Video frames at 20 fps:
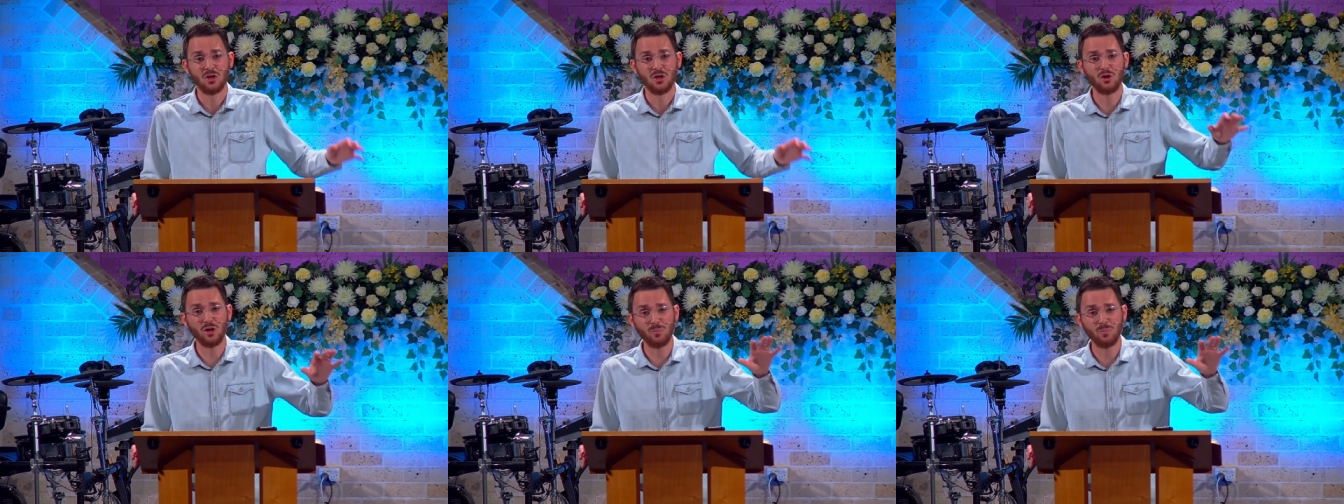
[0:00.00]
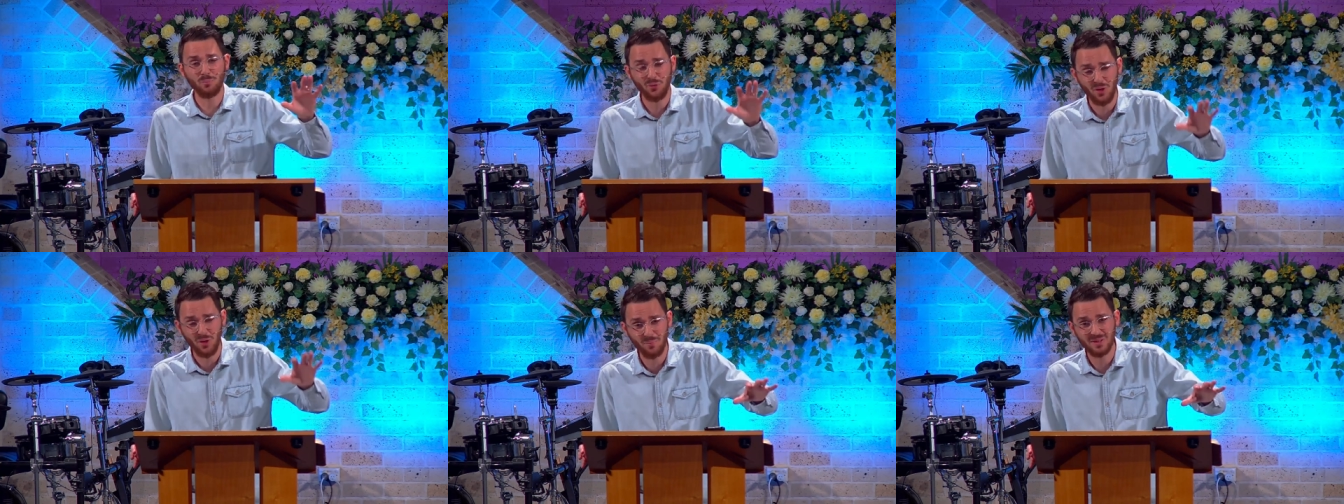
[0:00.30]

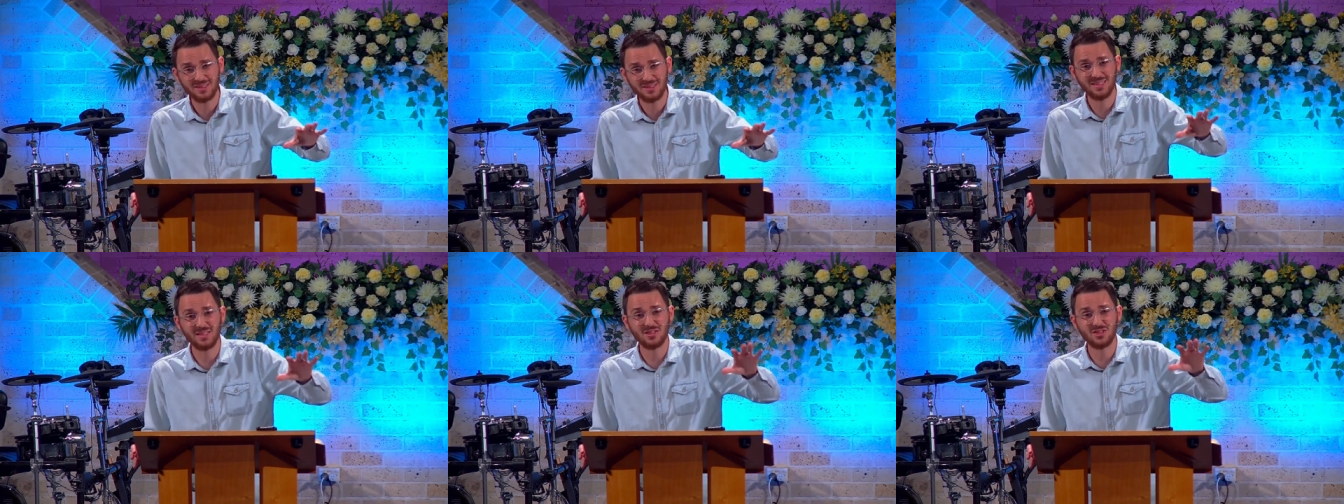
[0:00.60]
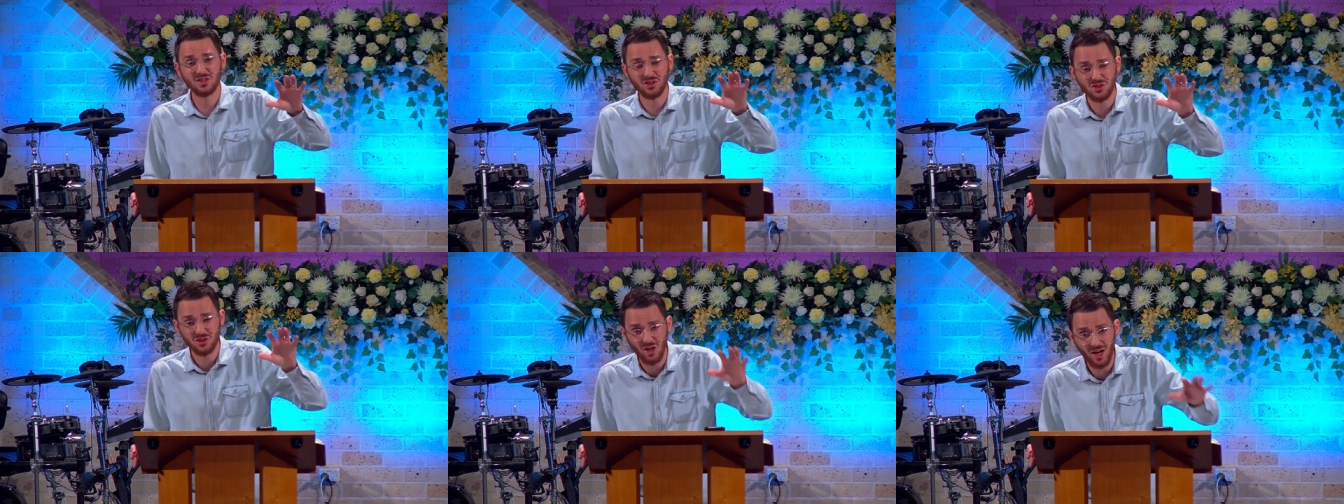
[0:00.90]
God promised
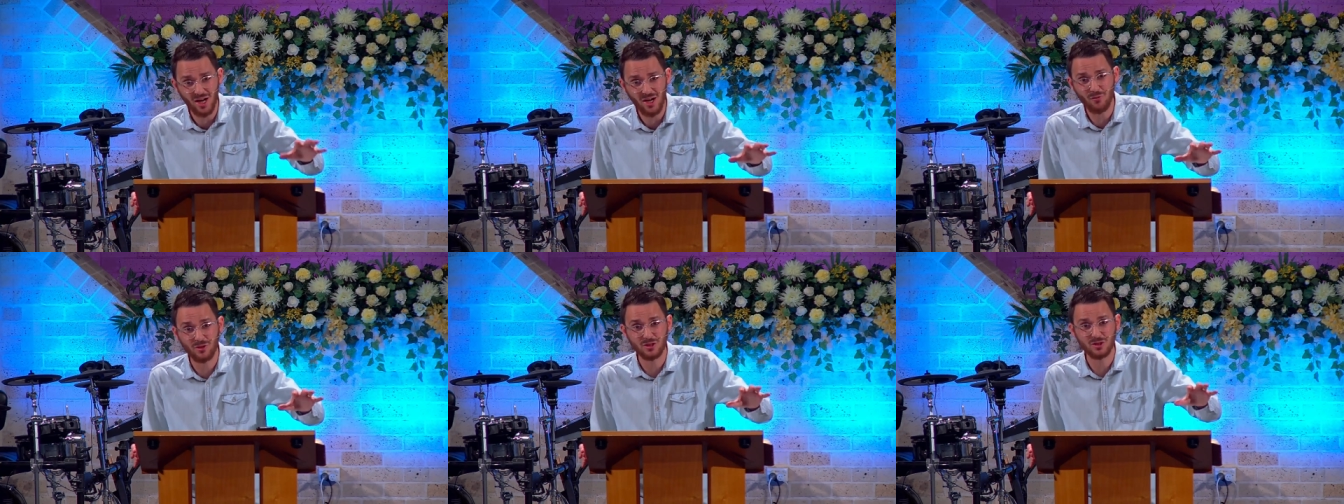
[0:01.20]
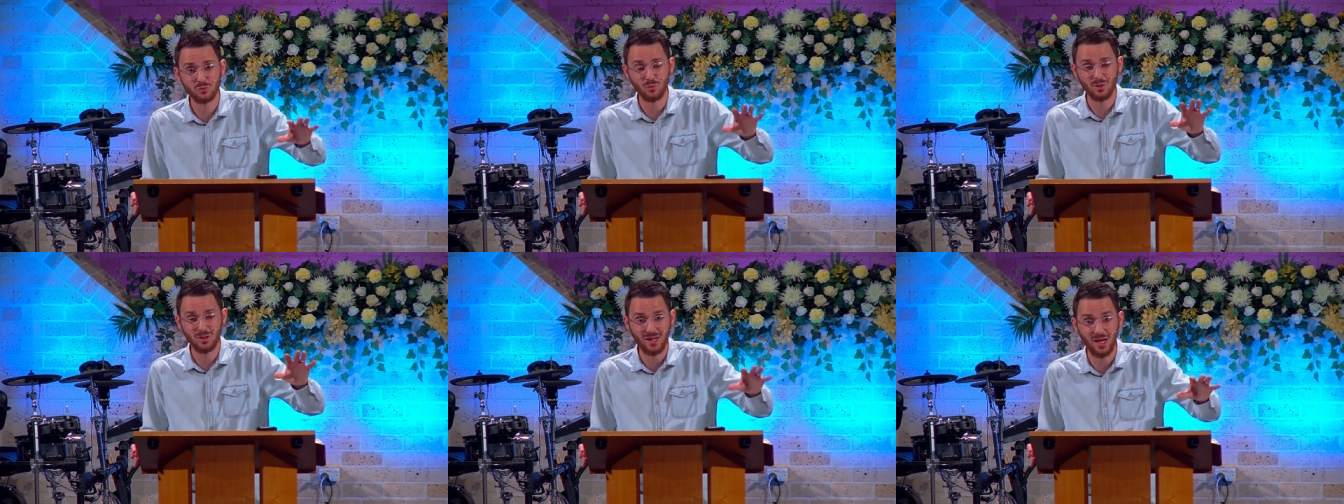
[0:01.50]
that
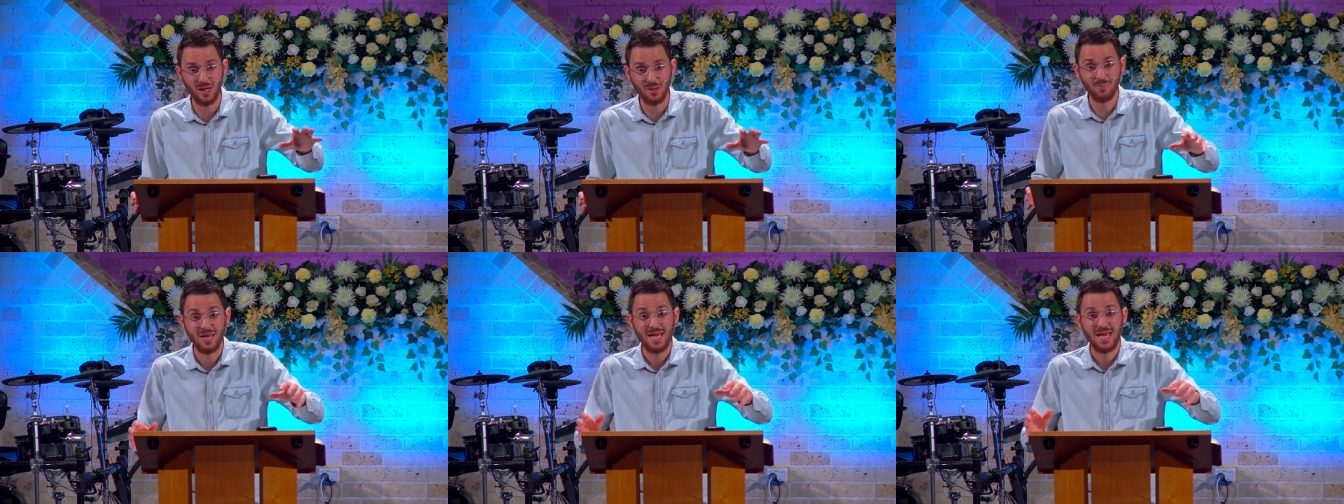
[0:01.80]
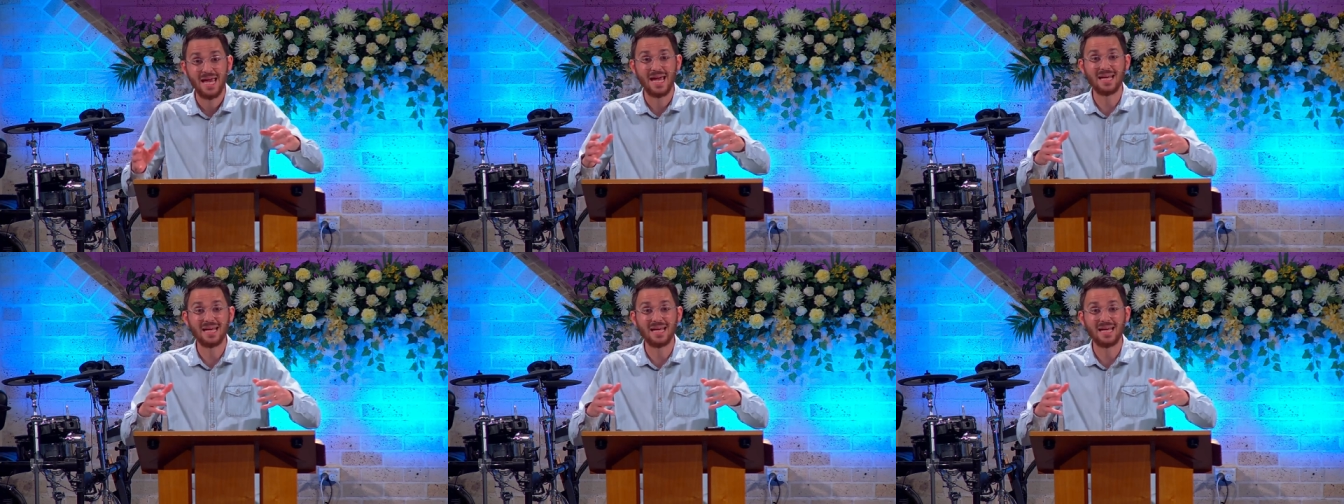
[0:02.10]
Cyrus would come